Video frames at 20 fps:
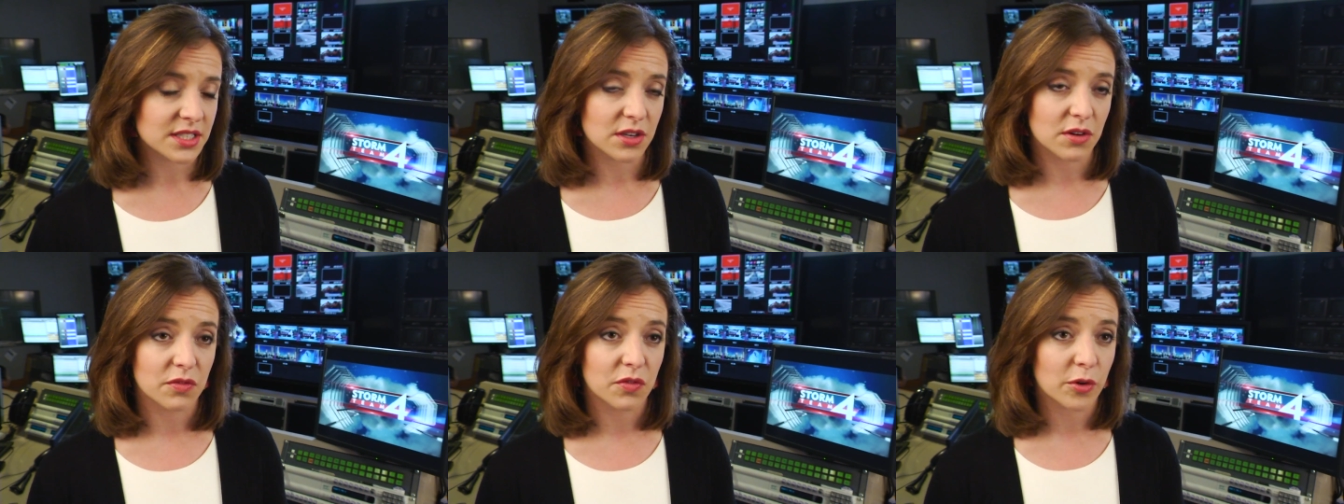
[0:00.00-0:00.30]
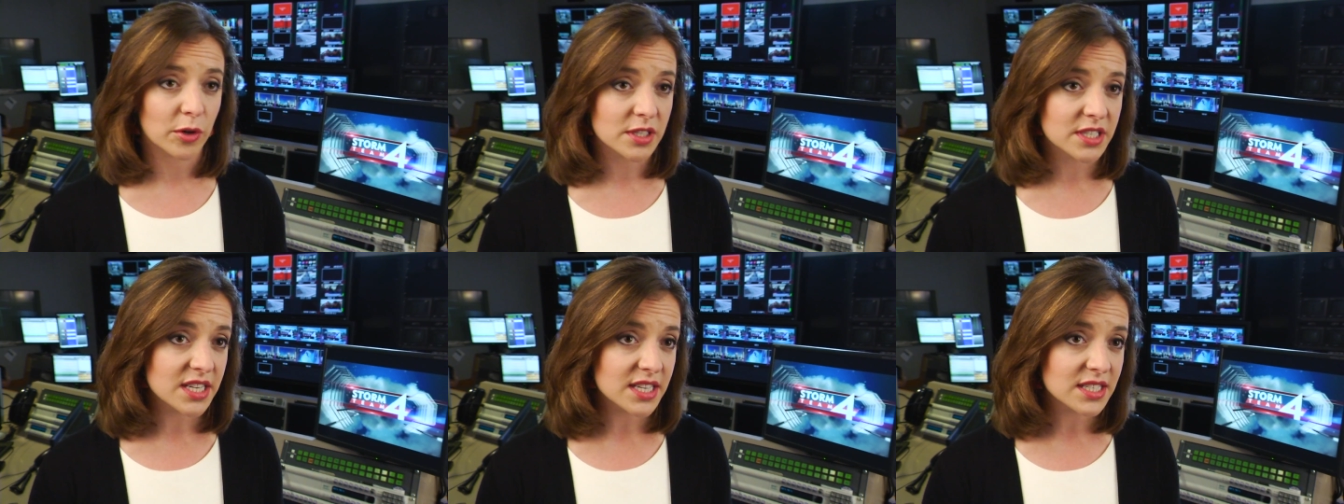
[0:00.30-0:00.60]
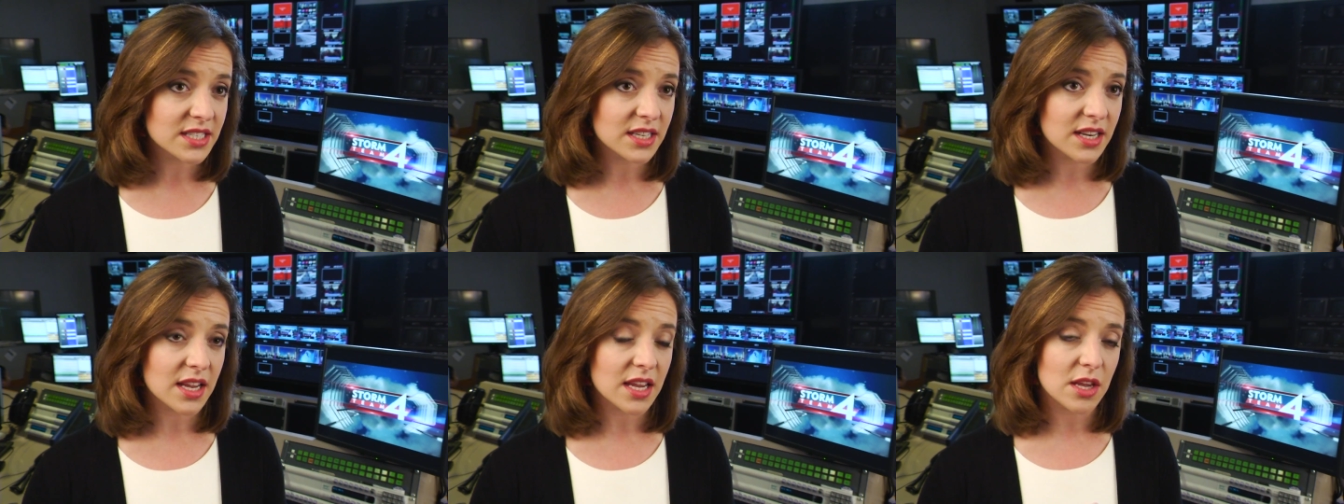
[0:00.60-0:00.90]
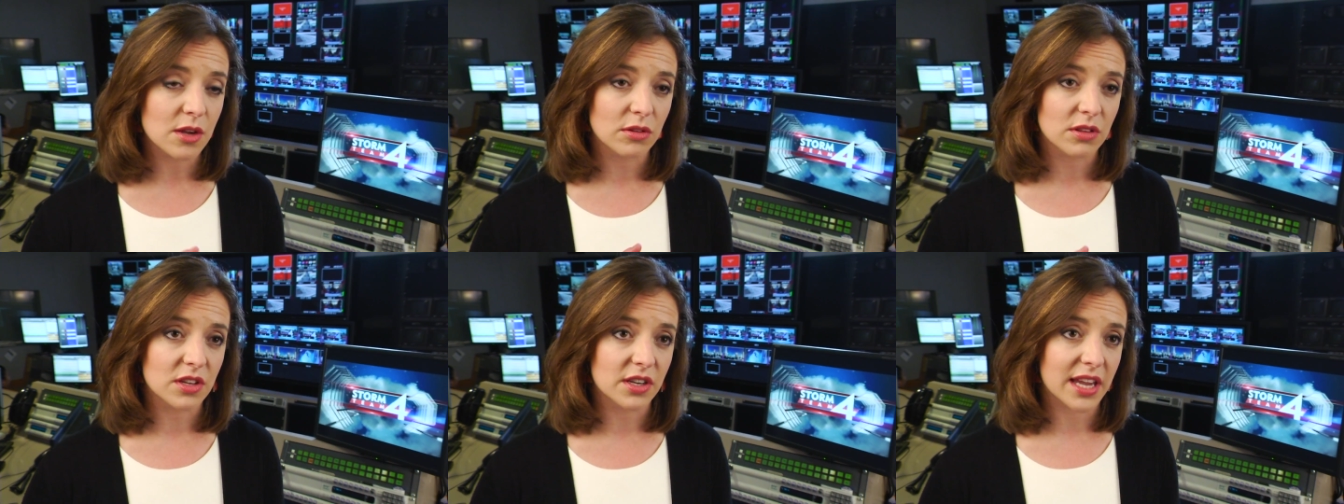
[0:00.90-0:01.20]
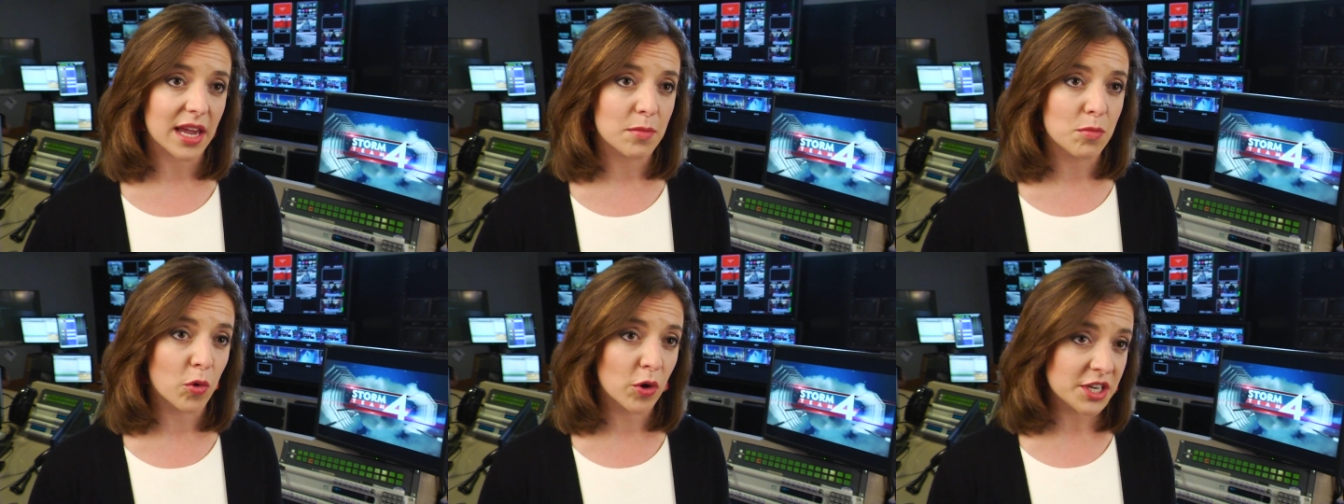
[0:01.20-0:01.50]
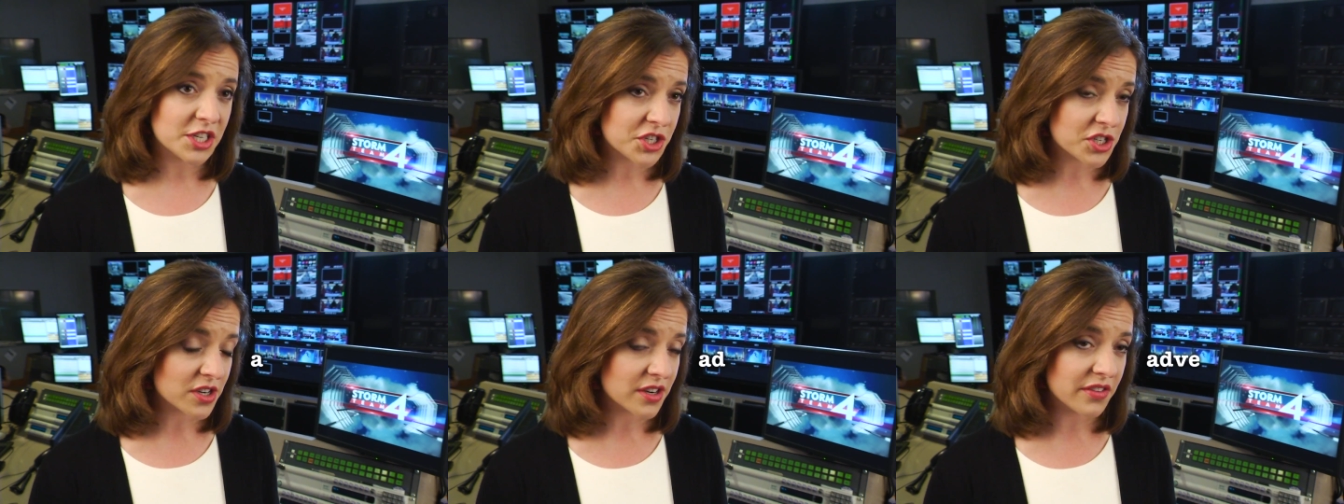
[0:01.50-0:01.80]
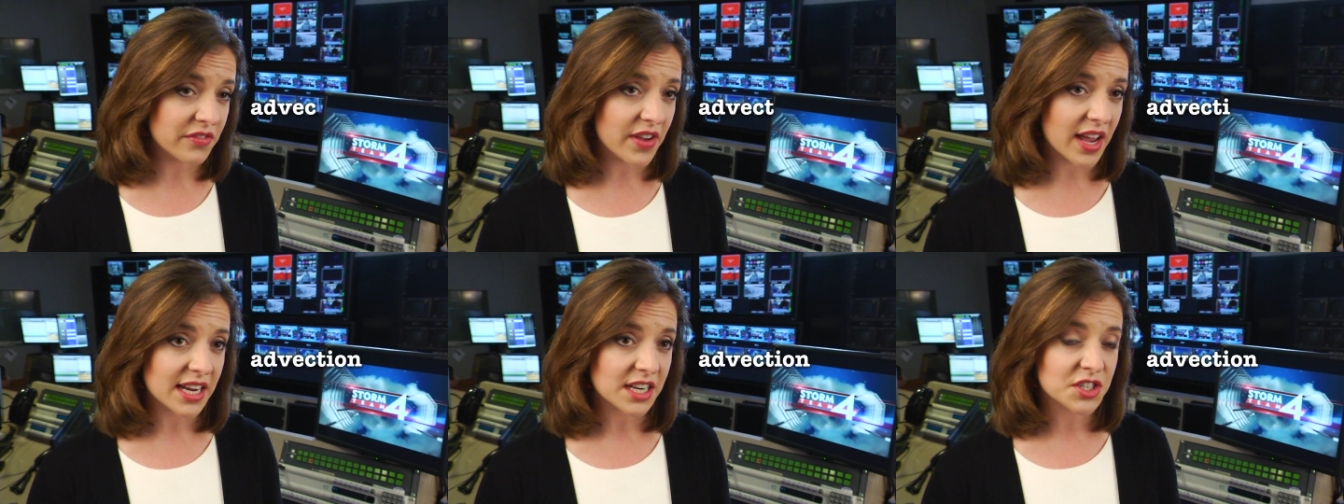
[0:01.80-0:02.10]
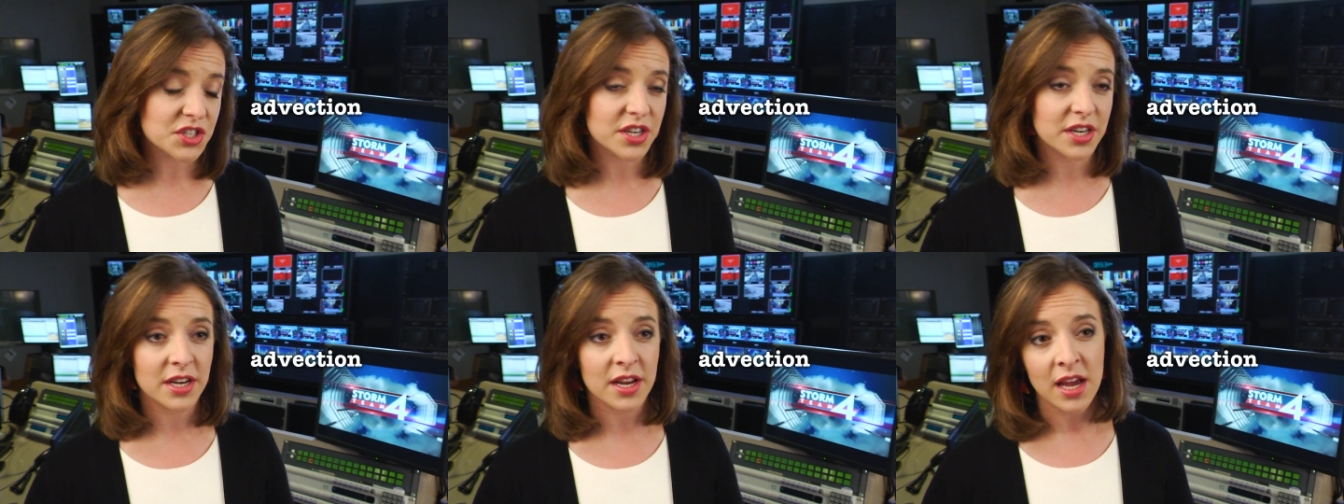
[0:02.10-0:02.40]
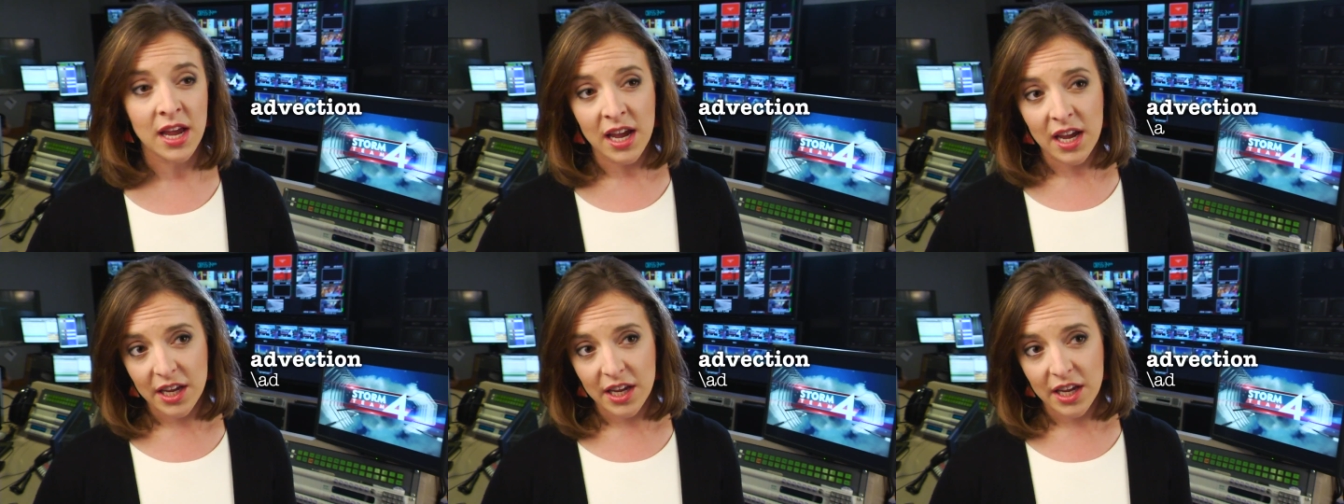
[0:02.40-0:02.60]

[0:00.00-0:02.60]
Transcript: So vorticity, you look at moisture advection,